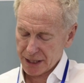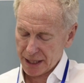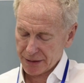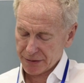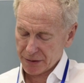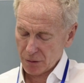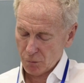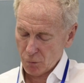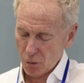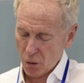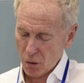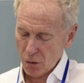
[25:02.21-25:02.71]
that
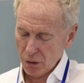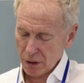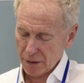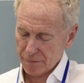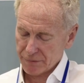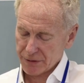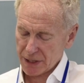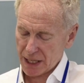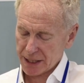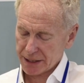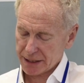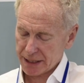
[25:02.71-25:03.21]
the role of
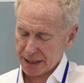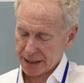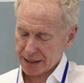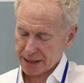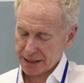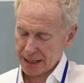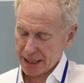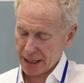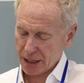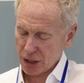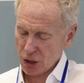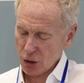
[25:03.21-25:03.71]
justice
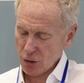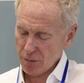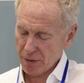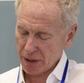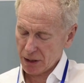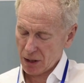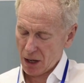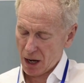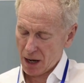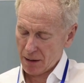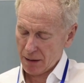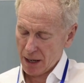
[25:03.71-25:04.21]
in human
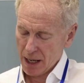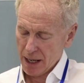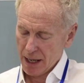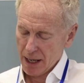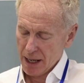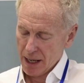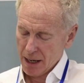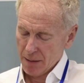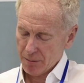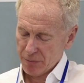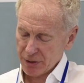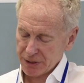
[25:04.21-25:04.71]
law
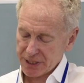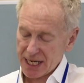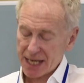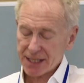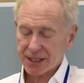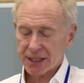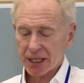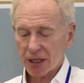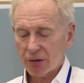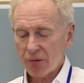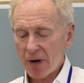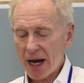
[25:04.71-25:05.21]
presents
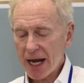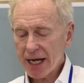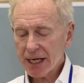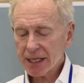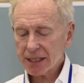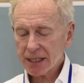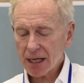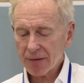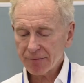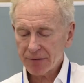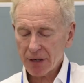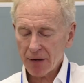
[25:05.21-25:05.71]
the
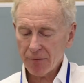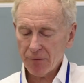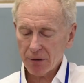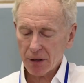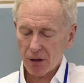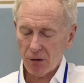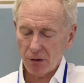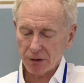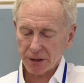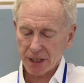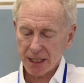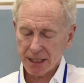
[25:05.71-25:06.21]
greatest of
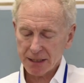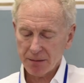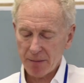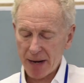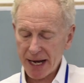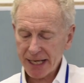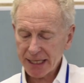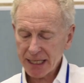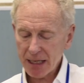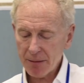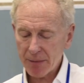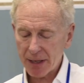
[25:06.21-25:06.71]
difficulties,
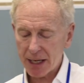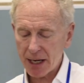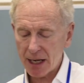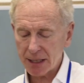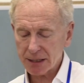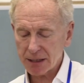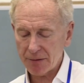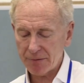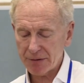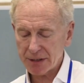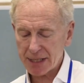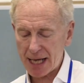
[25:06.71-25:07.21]
mainly
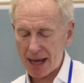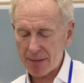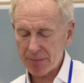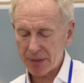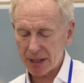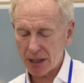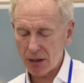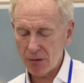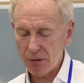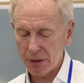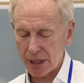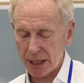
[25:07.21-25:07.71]
because of its
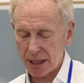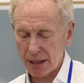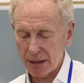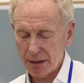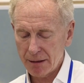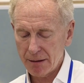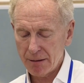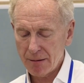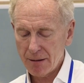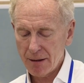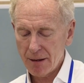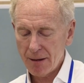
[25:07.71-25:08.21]
ambiguity.
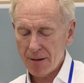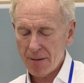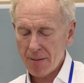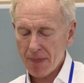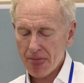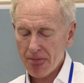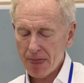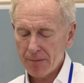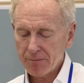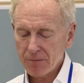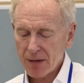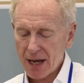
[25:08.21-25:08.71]

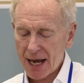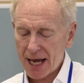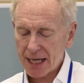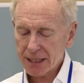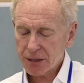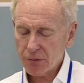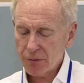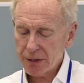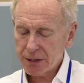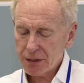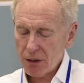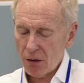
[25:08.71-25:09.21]
As
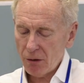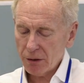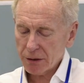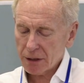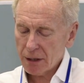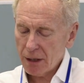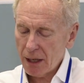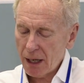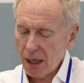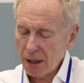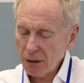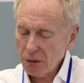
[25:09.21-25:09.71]
a result,
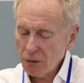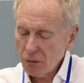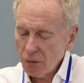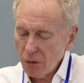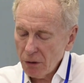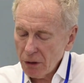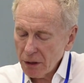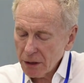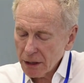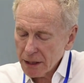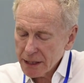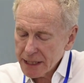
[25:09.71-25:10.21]

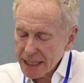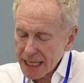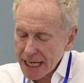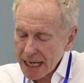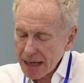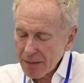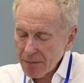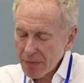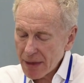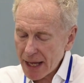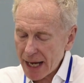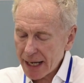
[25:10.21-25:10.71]
Ellul
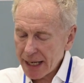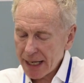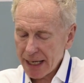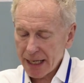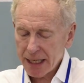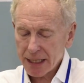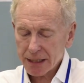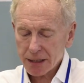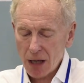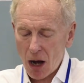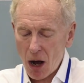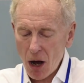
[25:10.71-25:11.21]
deemed that it
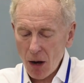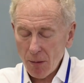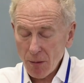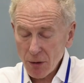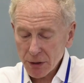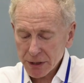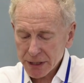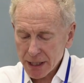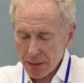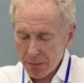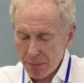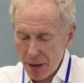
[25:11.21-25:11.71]
is
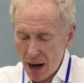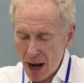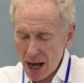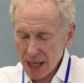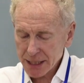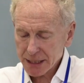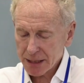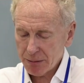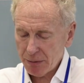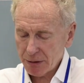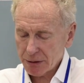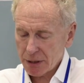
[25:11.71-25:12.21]
almost
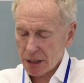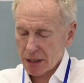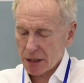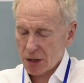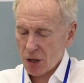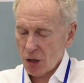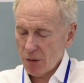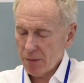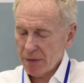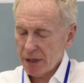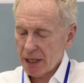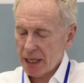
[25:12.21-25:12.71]
impossible to
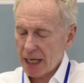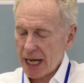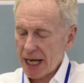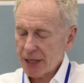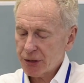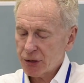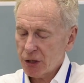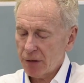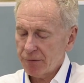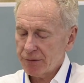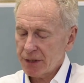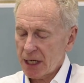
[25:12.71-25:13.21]
determine the
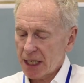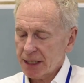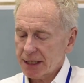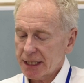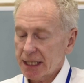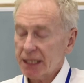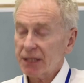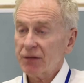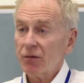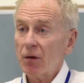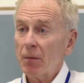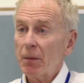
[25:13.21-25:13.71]
nature of
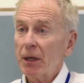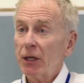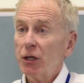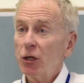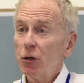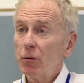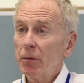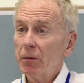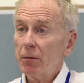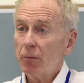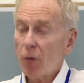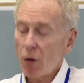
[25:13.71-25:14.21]
justice from a
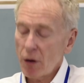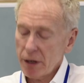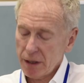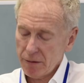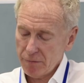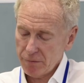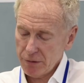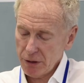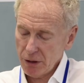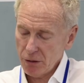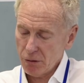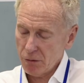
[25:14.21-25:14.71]
human point of
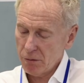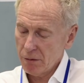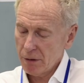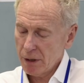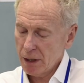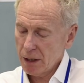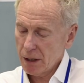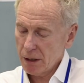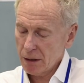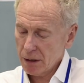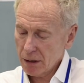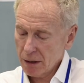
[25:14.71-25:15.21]
view.
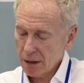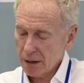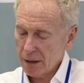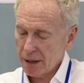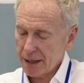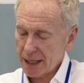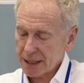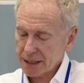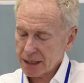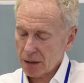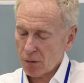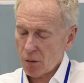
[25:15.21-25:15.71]
And
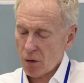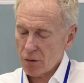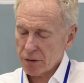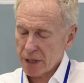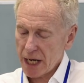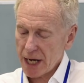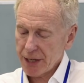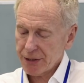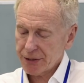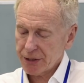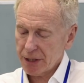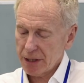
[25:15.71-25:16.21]
that's a
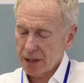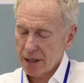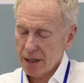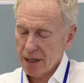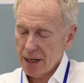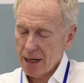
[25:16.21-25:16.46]
quotation.